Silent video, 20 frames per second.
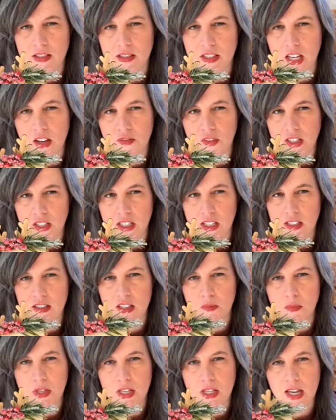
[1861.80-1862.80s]
to see if it
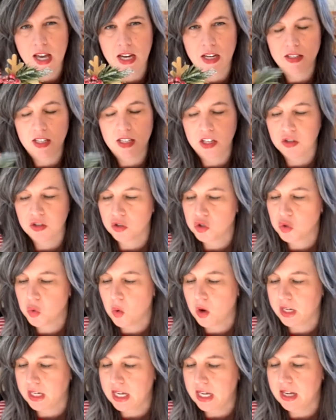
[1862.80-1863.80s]
needs to be 18 or
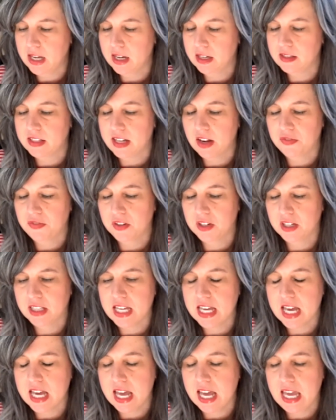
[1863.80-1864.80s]
20. It's
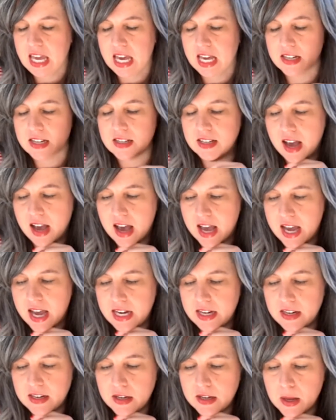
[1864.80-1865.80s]
definitely a
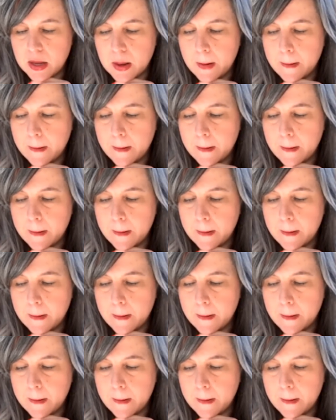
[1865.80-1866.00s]
hand-dyed